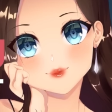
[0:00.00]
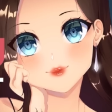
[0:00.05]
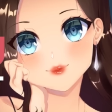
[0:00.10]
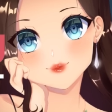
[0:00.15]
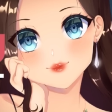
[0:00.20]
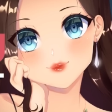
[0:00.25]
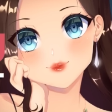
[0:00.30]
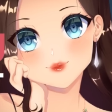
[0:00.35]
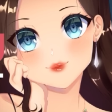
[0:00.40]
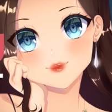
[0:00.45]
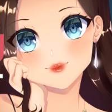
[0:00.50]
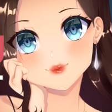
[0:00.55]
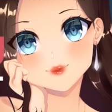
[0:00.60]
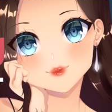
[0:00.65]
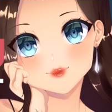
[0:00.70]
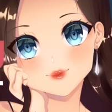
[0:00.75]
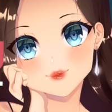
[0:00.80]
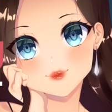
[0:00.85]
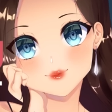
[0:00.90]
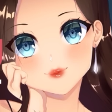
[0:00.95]
to explain,
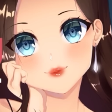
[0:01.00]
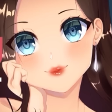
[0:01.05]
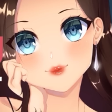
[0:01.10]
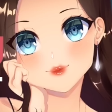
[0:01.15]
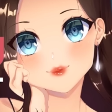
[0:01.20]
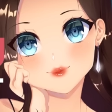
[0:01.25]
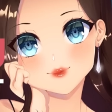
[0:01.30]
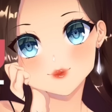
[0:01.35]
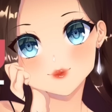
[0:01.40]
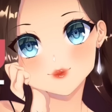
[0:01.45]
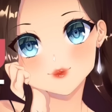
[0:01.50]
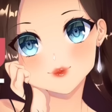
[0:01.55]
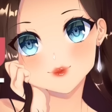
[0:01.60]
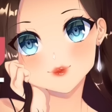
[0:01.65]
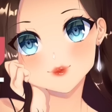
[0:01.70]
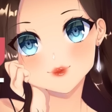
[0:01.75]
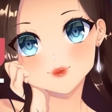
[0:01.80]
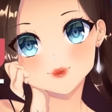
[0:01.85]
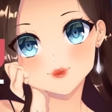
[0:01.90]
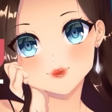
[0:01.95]
but
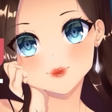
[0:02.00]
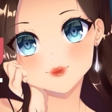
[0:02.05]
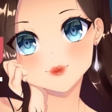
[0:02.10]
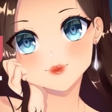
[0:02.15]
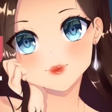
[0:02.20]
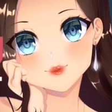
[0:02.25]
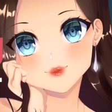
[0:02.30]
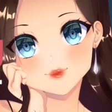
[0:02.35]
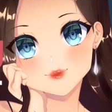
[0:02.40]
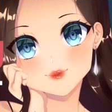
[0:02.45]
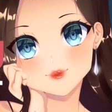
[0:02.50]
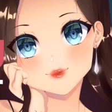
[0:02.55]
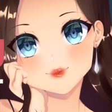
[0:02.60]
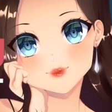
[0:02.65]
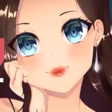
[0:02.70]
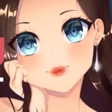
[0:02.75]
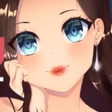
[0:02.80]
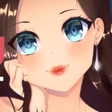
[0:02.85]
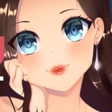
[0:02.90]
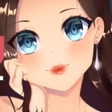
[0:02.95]
I guess I
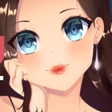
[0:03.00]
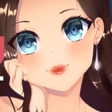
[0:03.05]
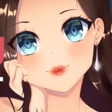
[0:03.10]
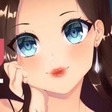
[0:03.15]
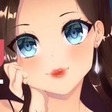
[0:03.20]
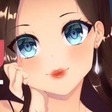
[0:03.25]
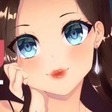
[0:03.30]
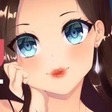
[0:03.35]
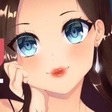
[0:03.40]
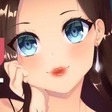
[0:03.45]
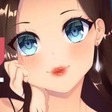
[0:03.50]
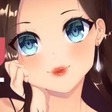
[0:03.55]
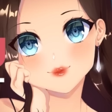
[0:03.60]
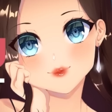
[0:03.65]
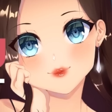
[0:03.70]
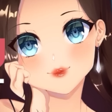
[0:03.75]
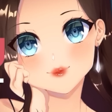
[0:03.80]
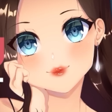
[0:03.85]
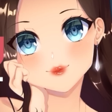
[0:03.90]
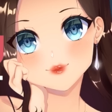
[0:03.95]
like that you're
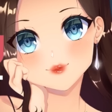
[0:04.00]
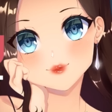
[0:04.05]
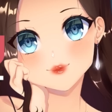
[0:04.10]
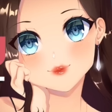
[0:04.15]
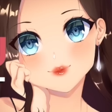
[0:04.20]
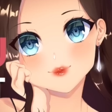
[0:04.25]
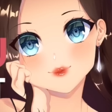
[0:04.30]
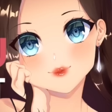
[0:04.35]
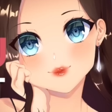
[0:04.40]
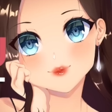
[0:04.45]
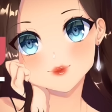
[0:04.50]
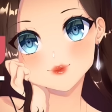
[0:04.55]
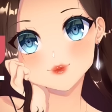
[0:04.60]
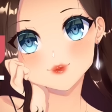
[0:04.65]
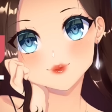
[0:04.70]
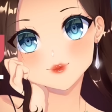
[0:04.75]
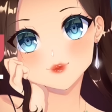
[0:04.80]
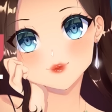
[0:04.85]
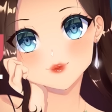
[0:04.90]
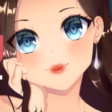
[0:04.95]
inexperienced
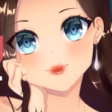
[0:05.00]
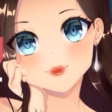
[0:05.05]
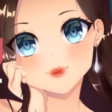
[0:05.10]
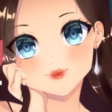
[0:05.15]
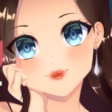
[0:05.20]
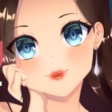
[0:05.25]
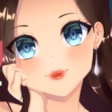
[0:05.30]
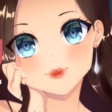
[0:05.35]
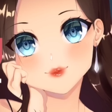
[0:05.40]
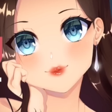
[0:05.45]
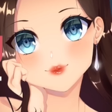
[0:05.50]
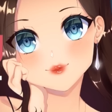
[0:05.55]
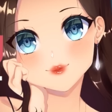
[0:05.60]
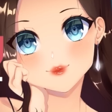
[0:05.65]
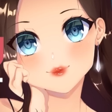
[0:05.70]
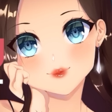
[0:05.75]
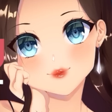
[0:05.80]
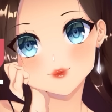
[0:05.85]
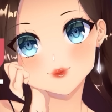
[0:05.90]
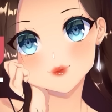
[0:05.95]
because um,
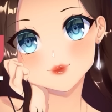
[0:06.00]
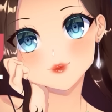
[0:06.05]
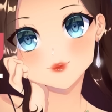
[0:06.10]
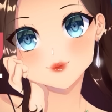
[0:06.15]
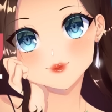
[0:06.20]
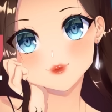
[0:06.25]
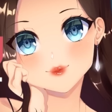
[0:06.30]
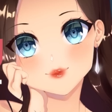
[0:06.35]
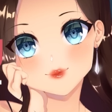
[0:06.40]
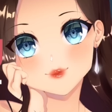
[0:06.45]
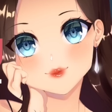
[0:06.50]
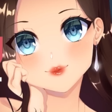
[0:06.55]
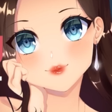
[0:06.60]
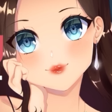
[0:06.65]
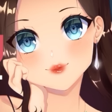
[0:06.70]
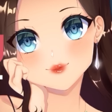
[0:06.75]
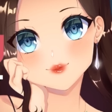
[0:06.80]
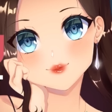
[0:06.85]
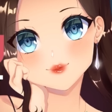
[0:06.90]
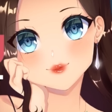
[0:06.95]
I
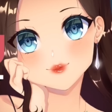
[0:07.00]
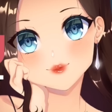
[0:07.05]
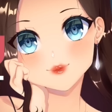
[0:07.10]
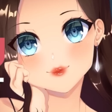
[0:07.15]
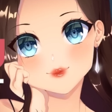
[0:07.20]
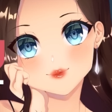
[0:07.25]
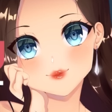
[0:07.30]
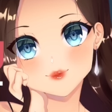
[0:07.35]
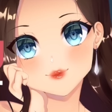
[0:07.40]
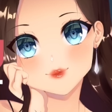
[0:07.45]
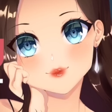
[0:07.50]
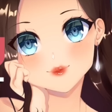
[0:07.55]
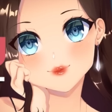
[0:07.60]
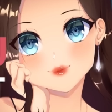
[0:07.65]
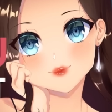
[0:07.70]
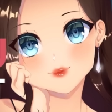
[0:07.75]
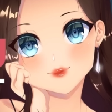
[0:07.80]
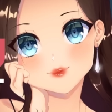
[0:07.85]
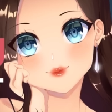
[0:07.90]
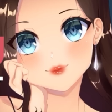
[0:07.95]
know that
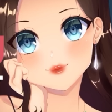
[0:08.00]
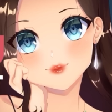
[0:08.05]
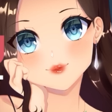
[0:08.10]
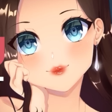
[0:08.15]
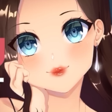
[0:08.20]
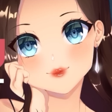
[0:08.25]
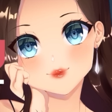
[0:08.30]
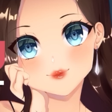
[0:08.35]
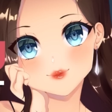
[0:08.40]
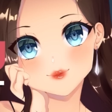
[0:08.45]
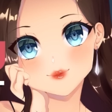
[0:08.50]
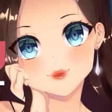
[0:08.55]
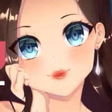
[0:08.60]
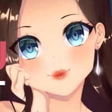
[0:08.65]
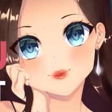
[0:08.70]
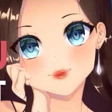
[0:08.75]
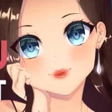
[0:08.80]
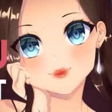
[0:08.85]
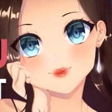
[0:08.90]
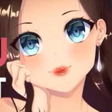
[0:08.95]
if
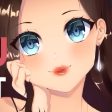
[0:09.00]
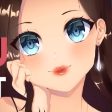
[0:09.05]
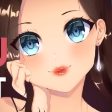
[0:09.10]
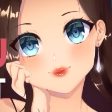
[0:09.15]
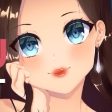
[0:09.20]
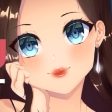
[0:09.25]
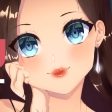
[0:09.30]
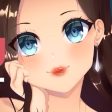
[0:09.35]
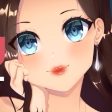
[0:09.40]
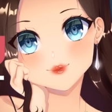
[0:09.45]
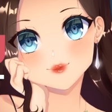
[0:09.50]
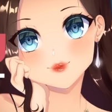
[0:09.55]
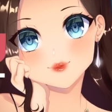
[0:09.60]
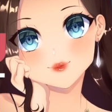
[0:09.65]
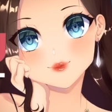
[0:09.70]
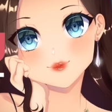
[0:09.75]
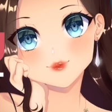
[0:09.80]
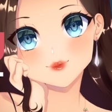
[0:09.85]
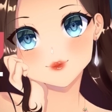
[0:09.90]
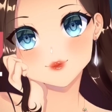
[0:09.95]
we were
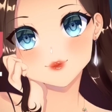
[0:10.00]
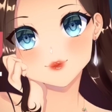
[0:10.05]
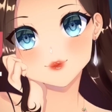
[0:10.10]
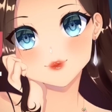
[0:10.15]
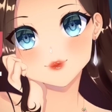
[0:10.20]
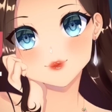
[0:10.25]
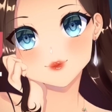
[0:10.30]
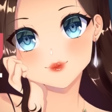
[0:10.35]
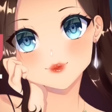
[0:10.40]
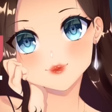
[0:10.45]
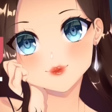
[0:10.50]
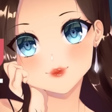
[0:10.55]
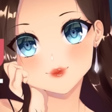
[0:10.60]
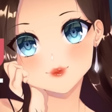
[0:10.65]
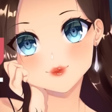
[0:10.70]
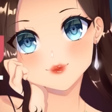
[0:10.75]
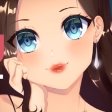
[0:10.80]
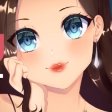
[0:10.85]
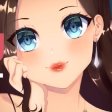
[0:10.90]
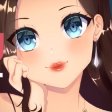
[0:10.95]
dating and,
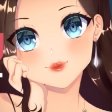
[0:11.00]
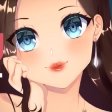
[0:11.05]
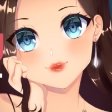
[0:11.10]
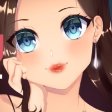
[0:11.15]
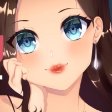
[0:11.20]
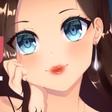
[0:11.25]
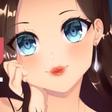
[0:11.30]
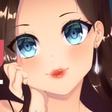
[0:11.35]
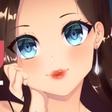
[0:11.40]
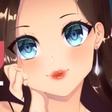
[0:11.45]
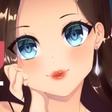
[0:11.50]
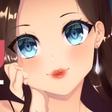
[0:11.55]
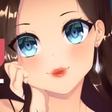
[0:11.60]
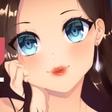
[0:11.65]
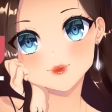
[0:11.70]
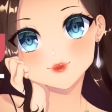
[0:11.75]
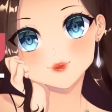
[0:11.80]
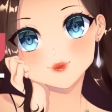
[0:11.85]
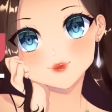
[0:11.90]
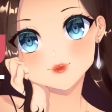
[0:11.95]
you know,
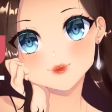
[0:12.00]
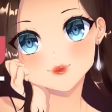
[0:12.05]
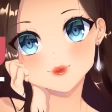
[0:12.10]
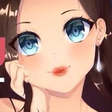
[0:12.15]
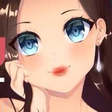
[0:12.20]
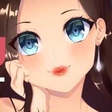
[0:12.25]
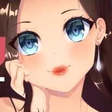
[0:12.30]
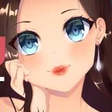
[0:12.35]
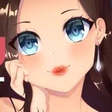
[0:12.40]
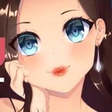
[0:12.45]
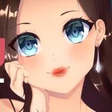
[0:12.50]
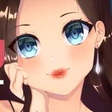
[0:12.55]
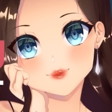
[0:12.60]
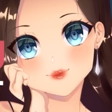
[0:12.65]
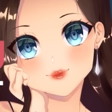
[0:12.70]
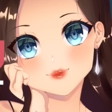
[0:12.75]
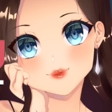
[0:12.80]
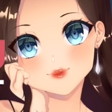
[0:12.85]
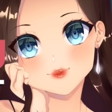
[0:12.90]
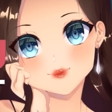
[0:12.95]
uh, for
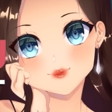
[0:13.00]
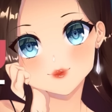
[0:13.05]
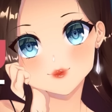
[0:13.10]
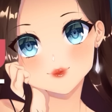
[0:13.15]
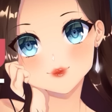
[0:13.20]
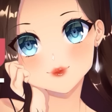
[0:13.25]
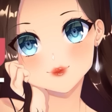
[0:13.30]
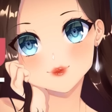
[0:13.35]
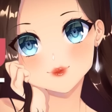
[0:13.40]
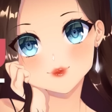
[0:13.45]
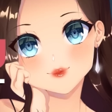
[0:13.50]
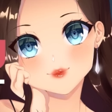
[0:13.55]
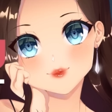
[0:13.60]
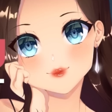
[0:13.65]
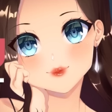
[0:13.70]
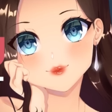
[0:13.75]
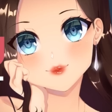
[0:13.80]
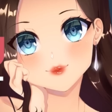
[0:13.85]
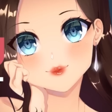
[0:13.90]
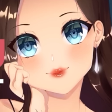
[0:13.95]
hypothetical
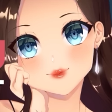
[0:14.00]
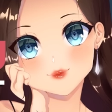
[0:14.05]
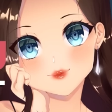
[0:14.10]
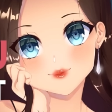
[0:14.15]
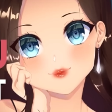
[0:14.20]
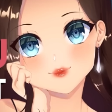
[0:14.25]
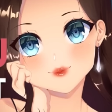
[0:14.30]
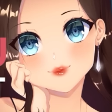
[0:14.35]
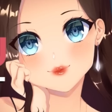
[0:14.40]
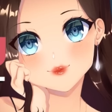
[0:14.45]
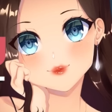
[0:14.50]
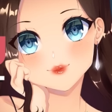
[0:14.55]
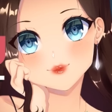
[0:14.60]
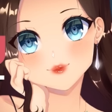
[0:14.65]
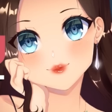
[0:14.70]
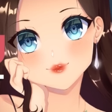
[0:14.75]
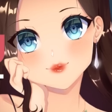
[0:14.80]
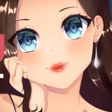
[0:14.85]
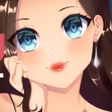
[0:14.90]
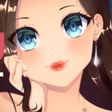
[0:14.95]

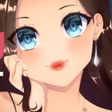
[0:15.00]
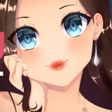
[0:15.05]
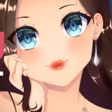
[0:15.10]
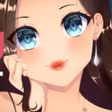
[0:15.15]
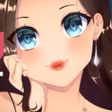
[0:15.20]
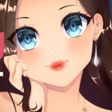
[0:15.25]
whatever